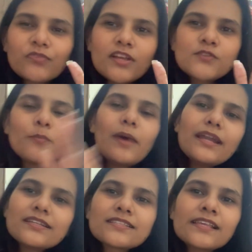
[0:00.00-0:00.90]
So,
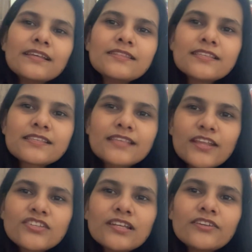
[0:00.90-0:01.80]
but sales is
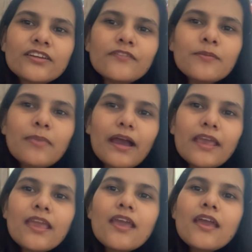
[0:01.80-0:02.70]
essentially driven by